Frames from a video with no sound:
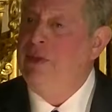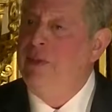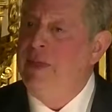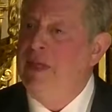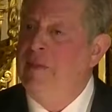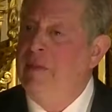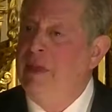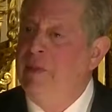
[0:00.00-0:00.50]

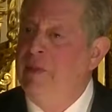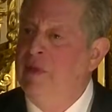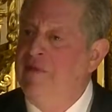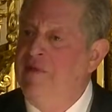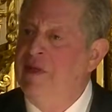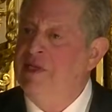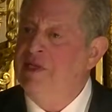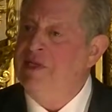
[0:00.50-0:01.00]
be a member
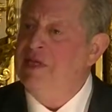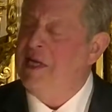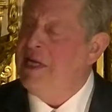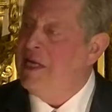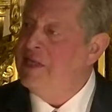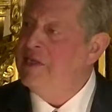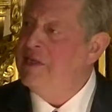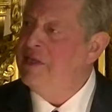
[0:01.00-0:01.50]
of his
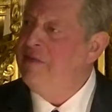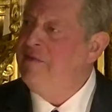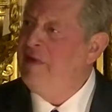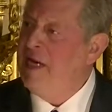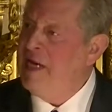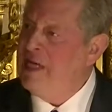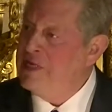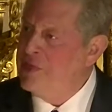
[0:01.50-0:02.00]
Science
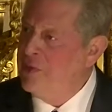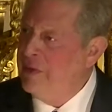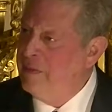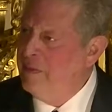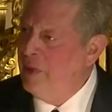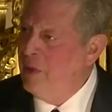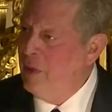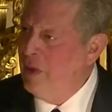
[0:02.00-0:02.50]
Advisory
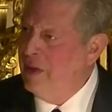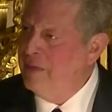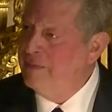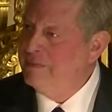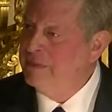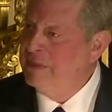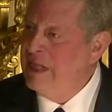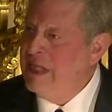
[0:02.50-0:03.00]
Board.
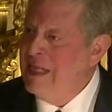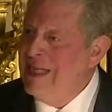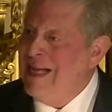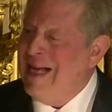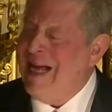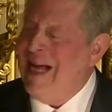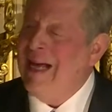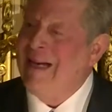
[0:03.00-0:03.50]

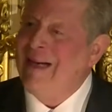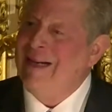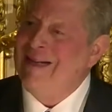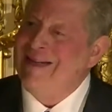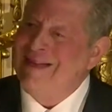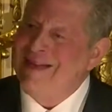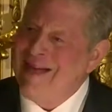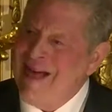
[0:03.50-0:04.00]
And
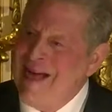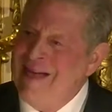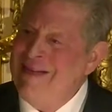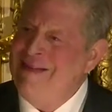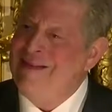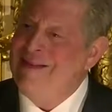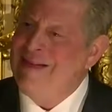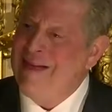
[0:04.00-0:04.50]
in
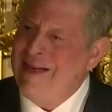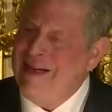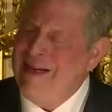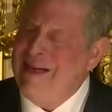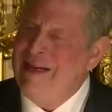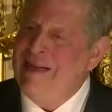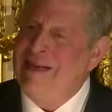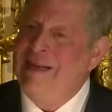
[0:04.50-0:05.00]

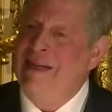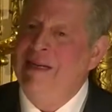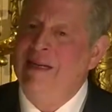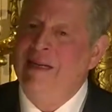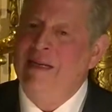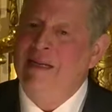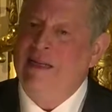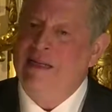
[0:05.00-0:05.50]

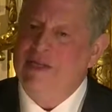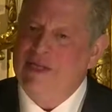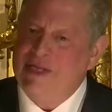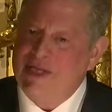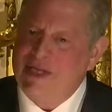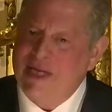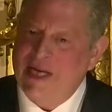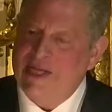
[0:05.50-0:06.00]

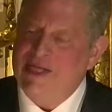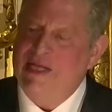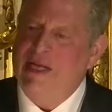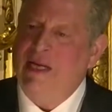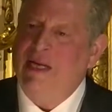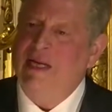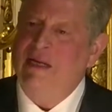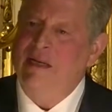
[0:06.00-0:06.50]

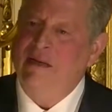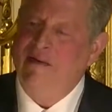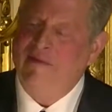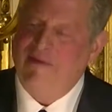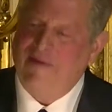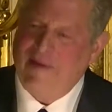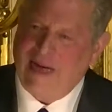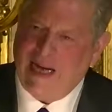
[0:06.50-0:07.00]

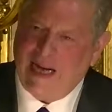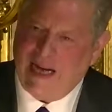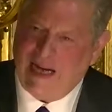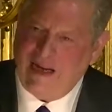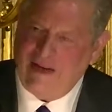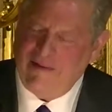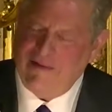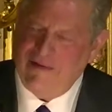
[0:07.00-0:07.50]
1965,
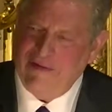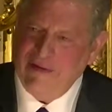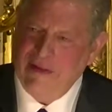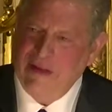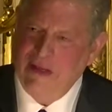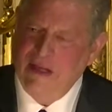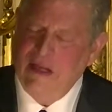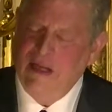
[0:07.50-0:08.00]

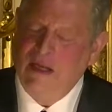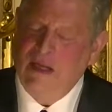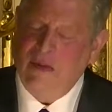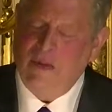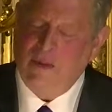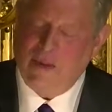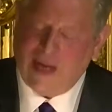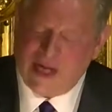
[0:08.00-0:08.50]

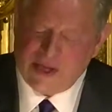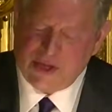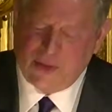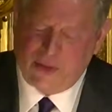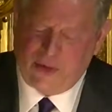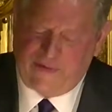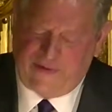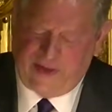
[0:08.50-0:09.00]
Roger
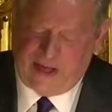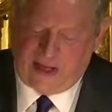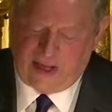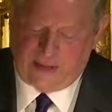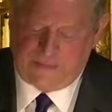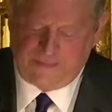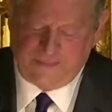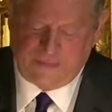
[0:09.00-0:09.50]

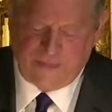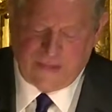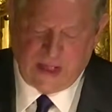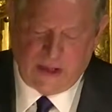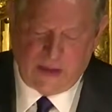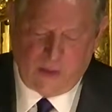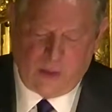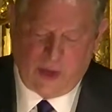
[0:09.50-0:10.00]
Revelle
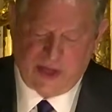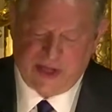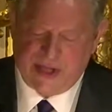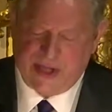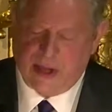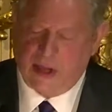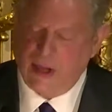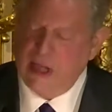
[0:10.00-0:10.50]
was
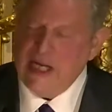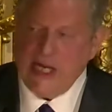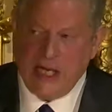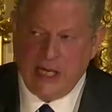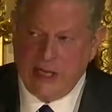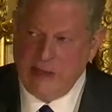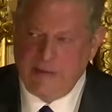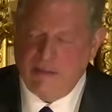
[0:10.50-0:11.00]
the
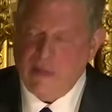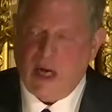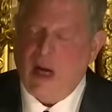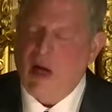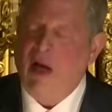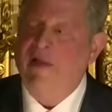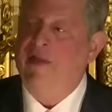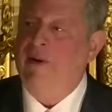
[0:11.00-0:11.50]
lead
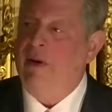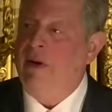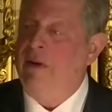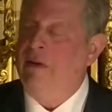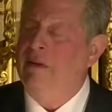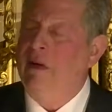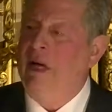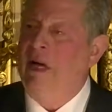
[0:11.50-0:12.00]

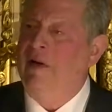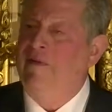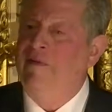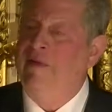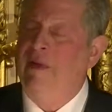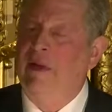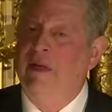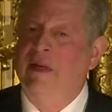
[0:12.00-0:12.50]
author
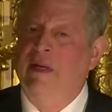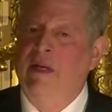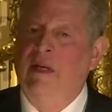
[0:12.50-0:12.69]
of the